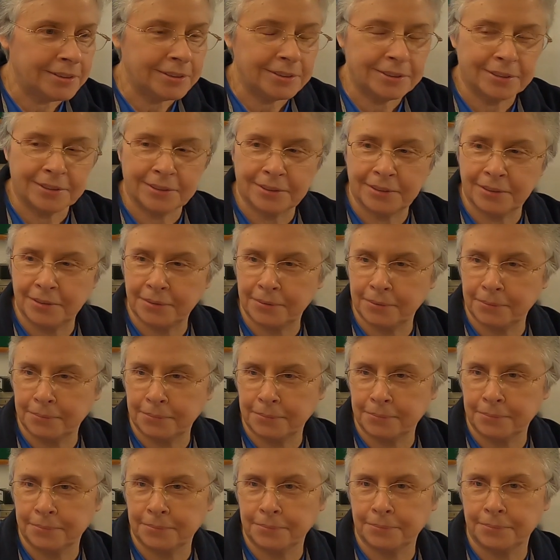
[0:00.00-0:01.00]

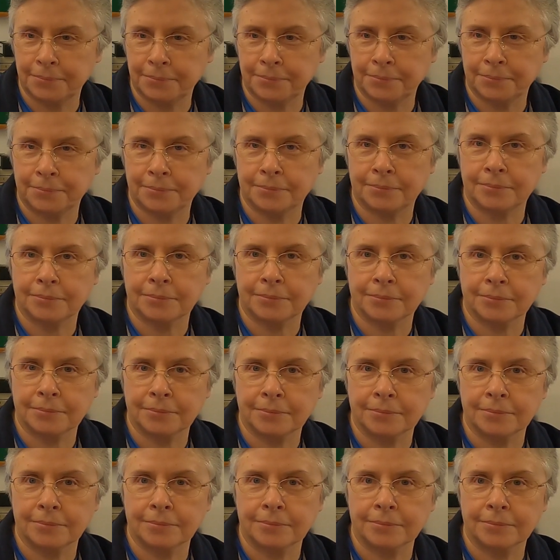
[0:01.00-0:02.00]

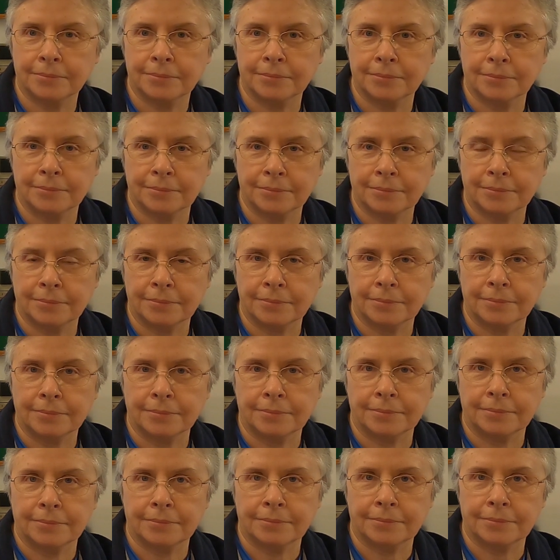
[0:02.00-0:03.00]

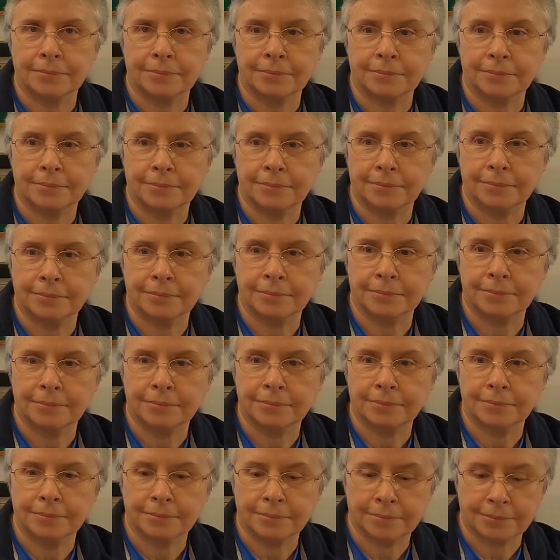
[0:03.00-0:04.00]

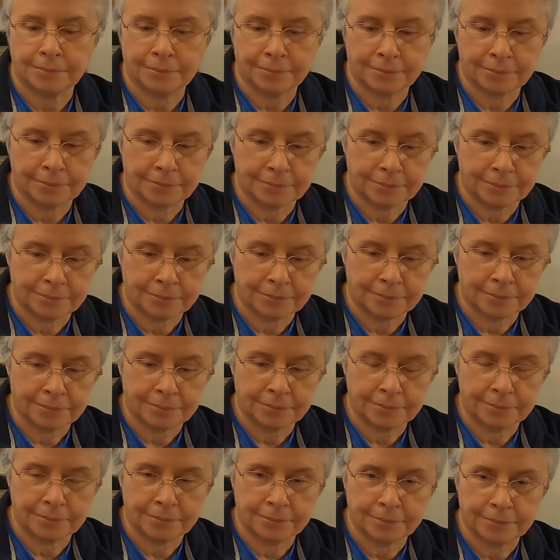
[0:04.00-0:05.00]

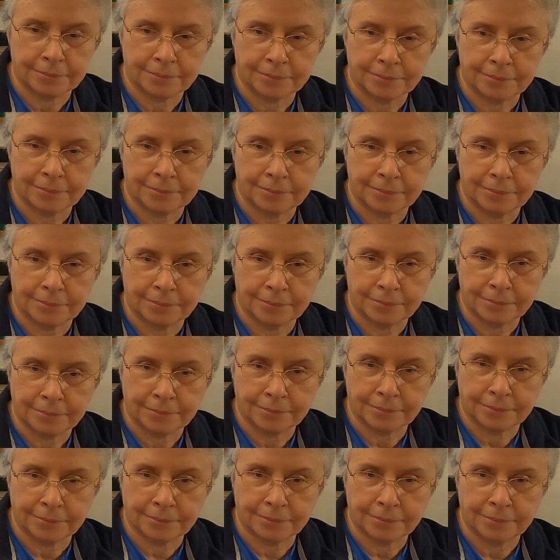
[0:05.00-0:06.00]

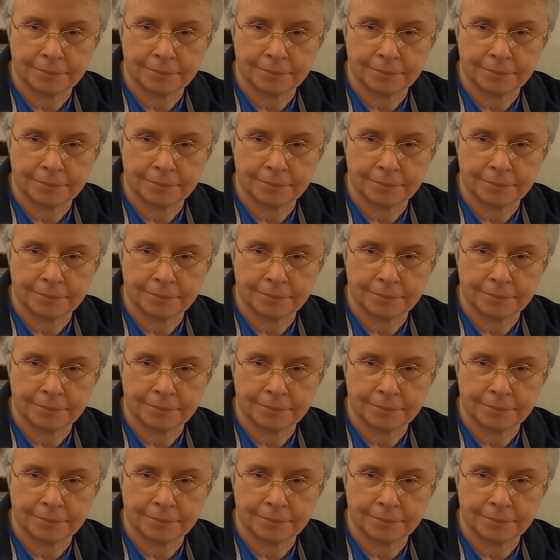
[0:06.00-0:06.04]
No words are spoken by the person on screen.